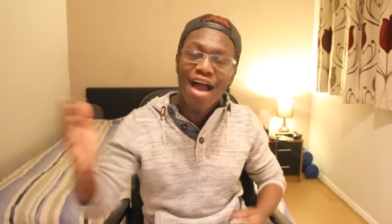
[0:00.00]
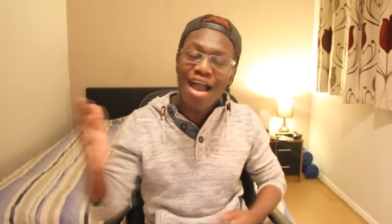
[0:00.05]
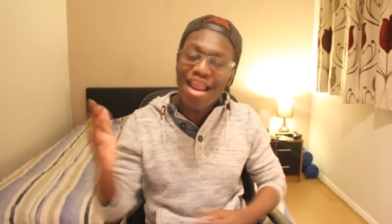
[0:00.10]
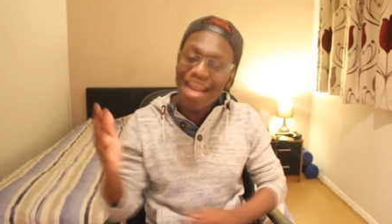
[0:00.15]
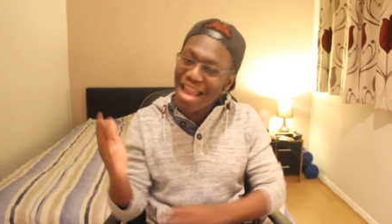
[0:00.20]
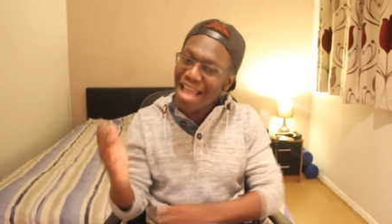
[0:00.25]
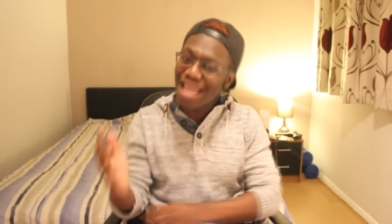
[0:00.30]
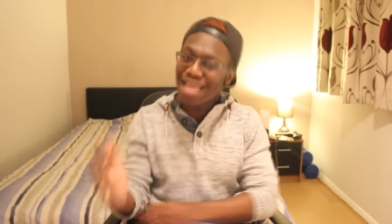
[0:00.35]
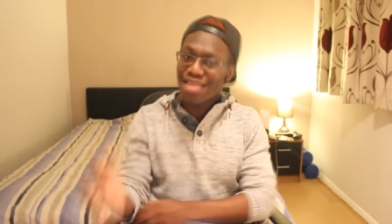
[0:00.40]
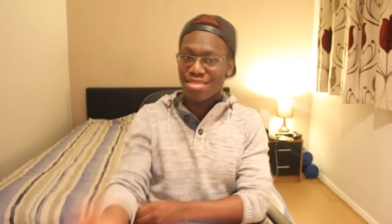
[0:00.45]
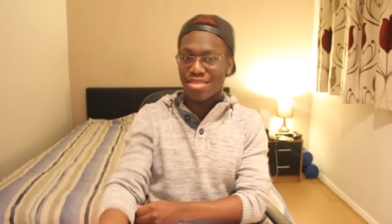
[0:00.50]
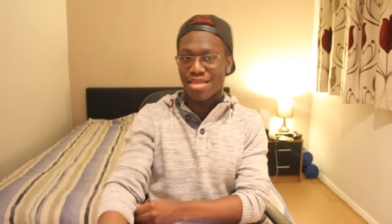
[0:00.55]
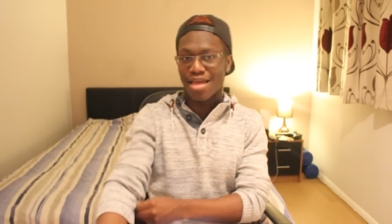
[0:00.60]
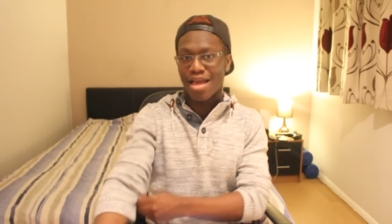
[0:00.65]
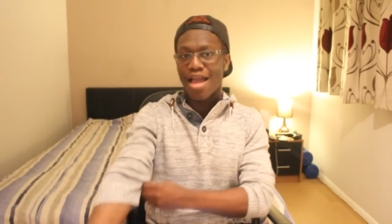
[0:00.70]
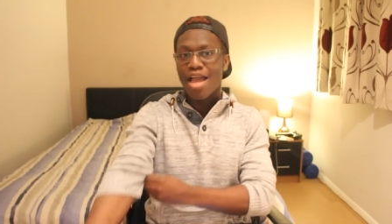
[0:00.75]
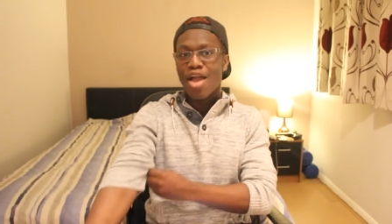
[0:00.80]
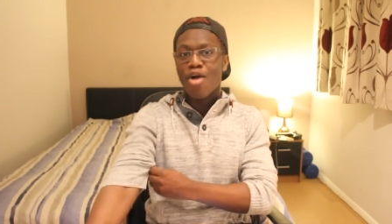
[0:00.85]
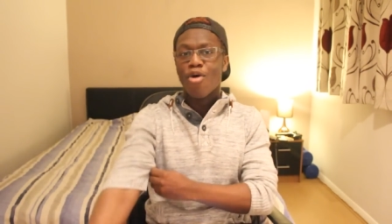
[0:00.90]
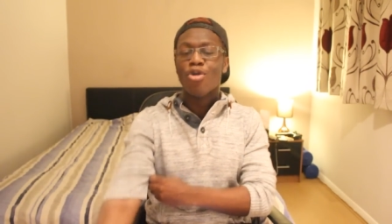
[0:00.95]
I like
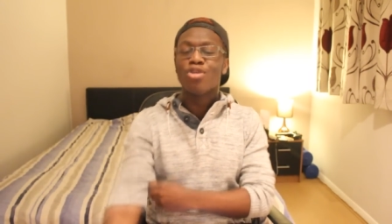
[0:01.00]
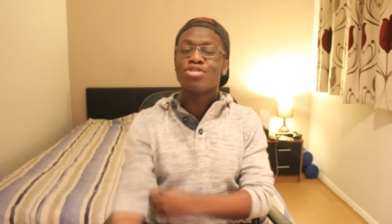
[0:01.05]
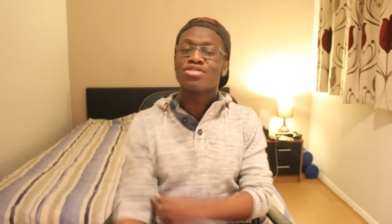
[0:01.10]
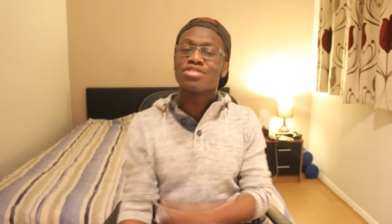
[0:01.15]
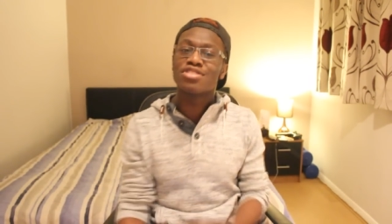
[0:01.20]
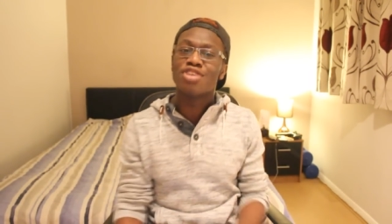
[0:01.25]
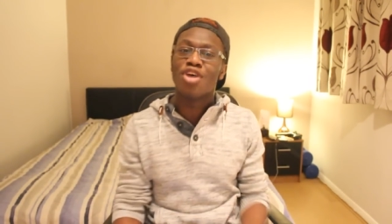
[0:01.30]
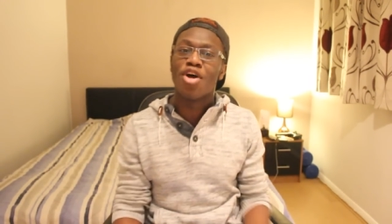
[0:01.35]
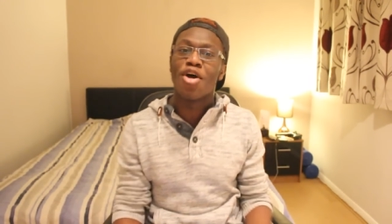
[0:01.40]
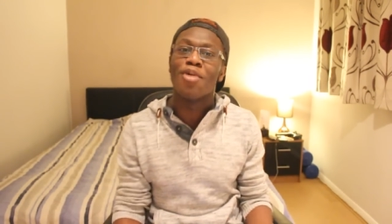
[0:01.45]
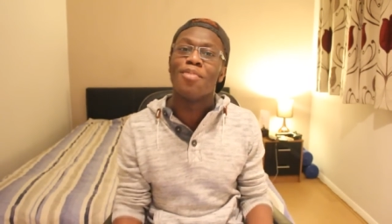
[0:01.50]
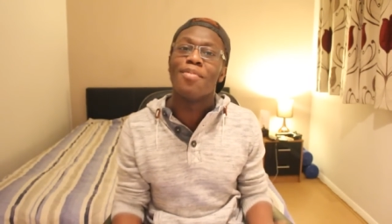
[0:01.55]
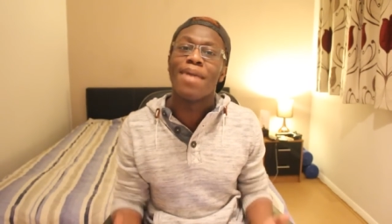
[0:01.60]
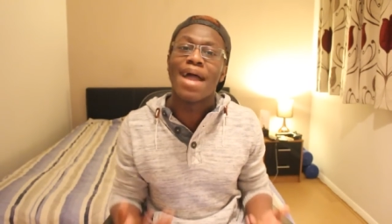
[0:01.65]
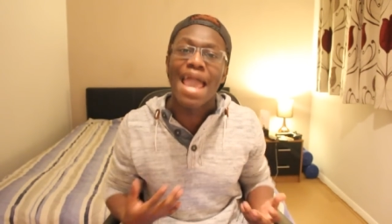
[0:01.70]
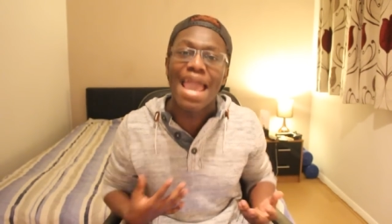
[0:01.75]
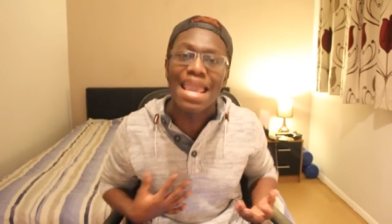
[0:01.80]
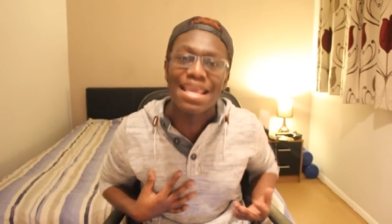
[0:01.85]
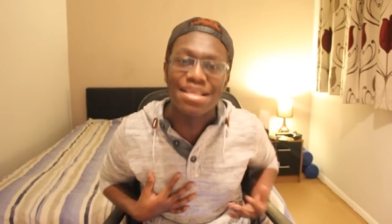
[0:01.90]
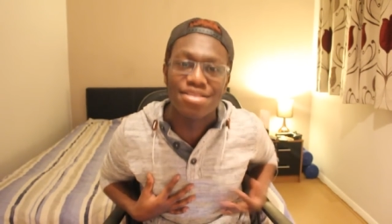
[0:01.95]
that. Also,
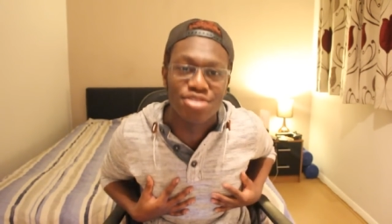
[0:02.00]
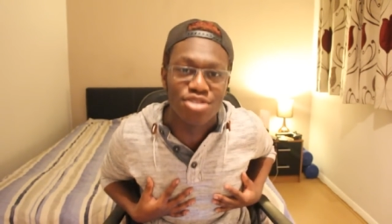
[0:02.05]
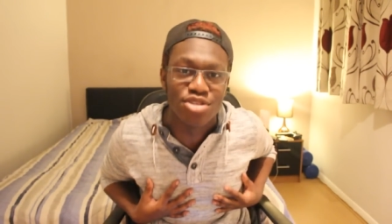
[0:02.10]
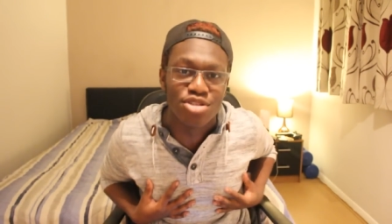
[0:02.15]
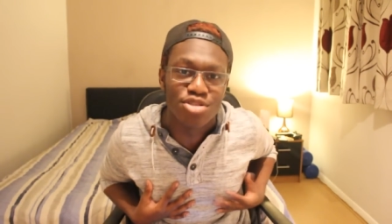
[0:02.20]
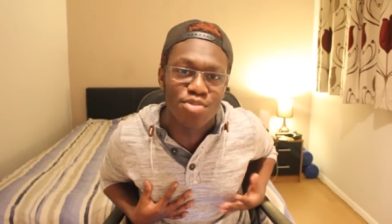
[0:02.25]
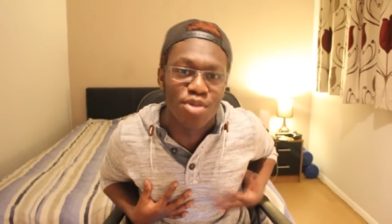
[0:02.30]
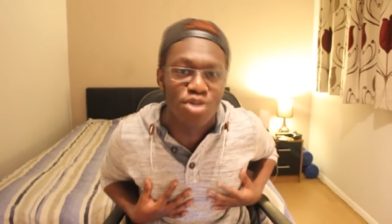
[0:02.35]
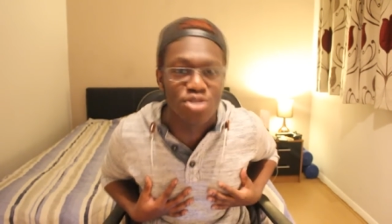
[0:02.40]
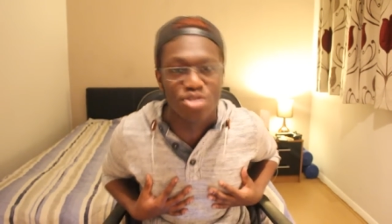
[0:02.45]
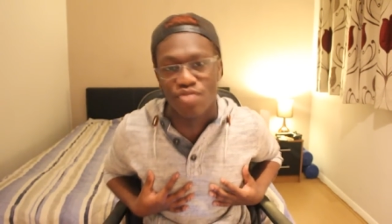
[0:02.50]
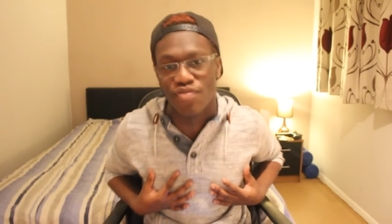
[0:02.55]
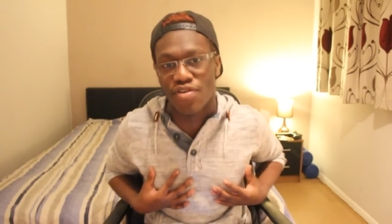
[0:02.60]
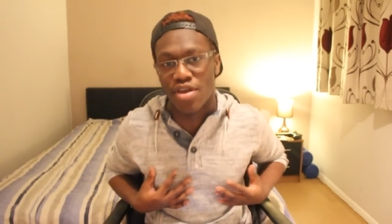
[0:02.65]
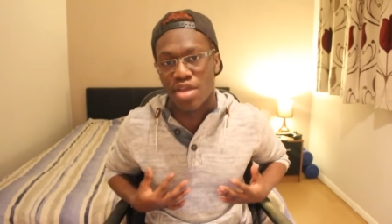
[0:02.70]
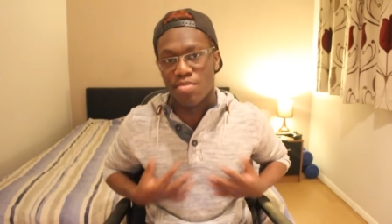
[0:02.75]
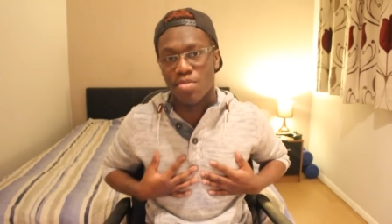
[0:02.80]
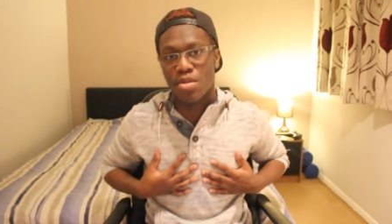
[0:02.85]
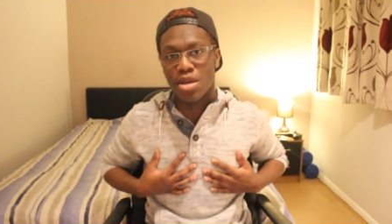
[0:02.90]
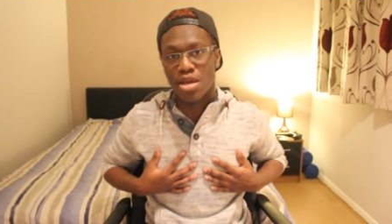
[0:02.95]
my haters
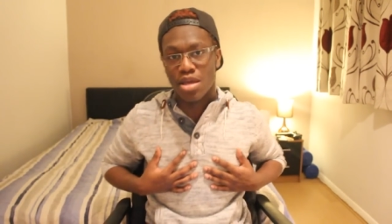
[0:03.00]
motivate